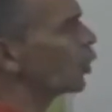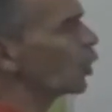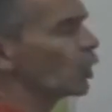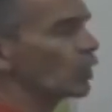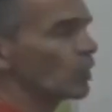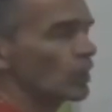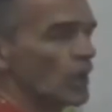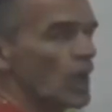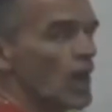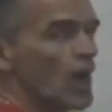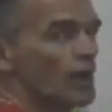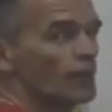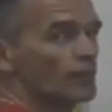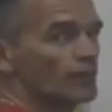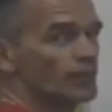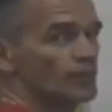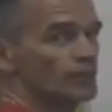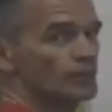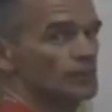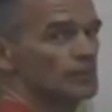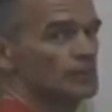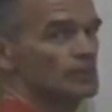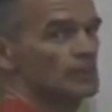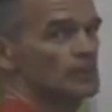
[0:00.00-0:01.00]
pull up
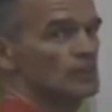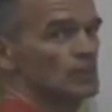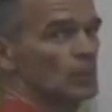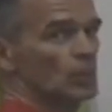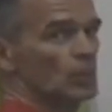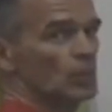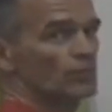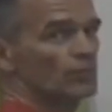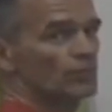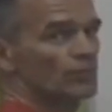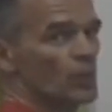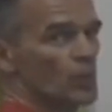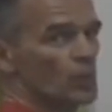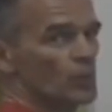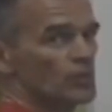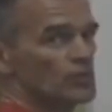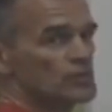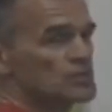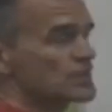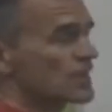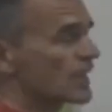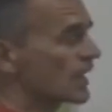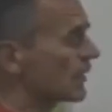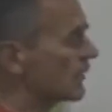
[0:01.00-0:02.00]
or
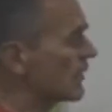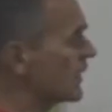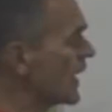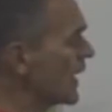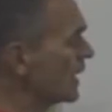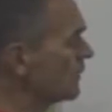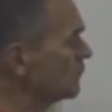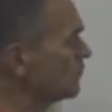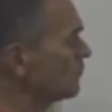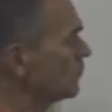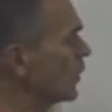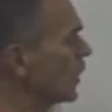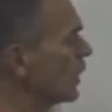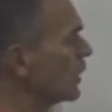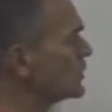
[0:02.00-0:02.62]
focus on that